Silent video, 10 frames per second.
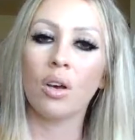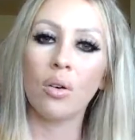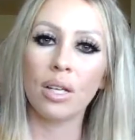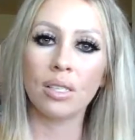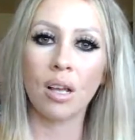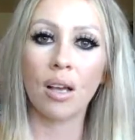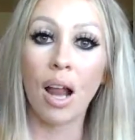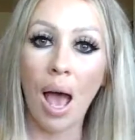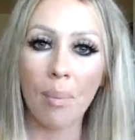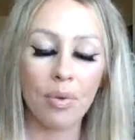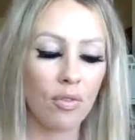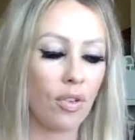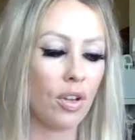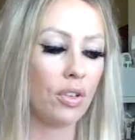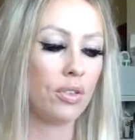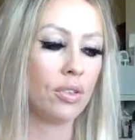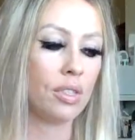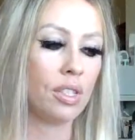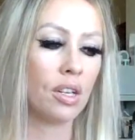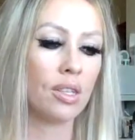know it's not going to happen for you.
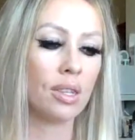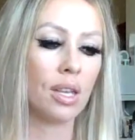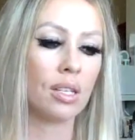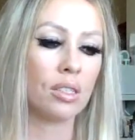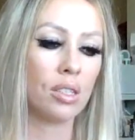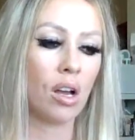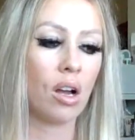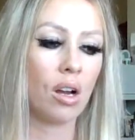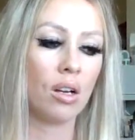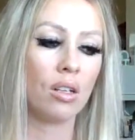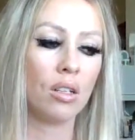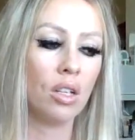Certain things are.